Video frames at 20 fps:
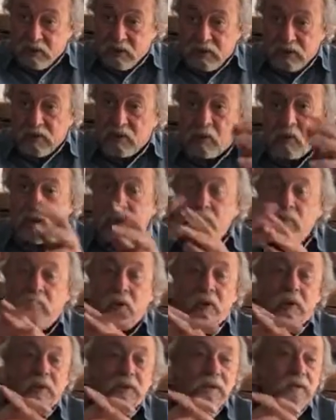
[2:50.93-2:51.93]
33
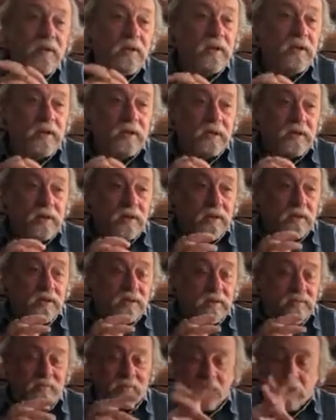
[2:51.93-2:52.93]
blonde,
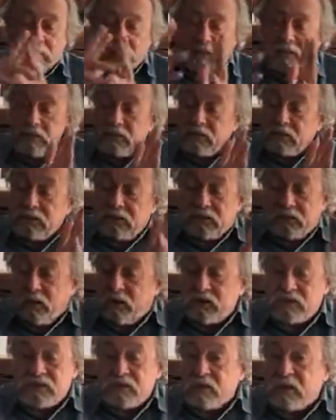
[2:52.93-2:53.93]
elegantly
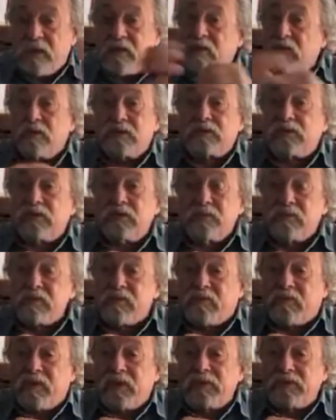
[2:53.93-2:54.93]
dressed. I thought she was
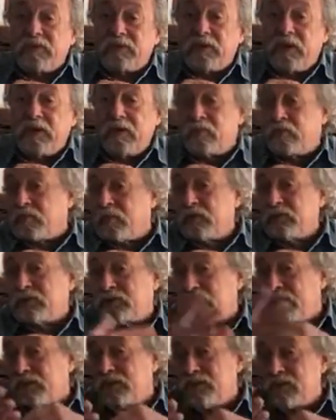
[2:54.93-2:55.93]
French. I
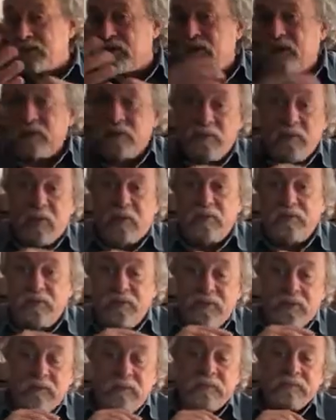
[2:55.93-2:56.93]
approached her, as I've known to
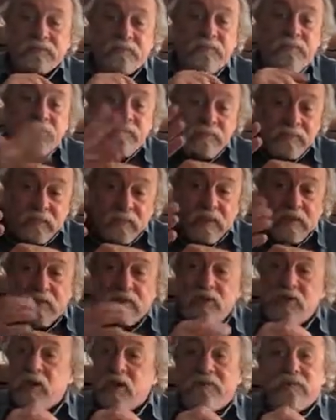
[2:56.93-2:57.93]
do.
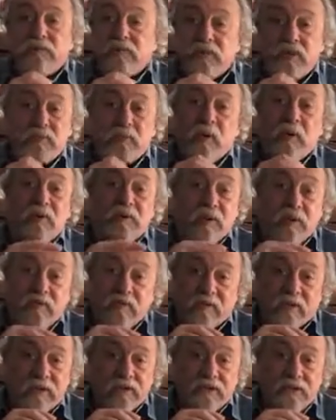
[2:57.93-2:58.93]
Discovered she spoke no
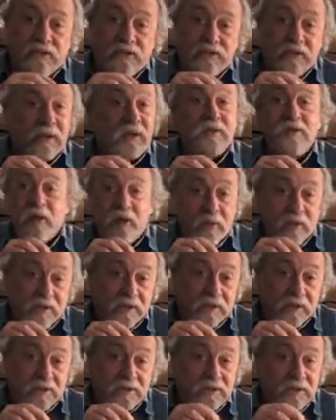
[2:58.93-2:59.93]
French and no
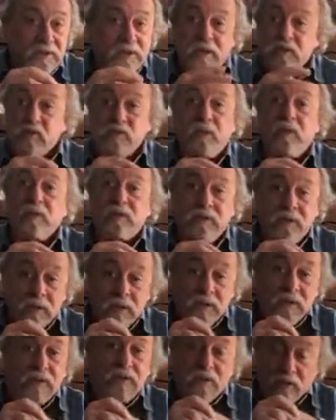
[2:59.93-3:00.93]
English, and I spoke
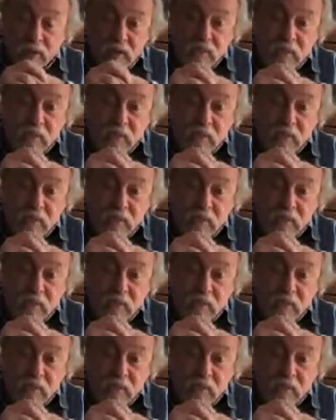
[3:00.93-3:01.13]
no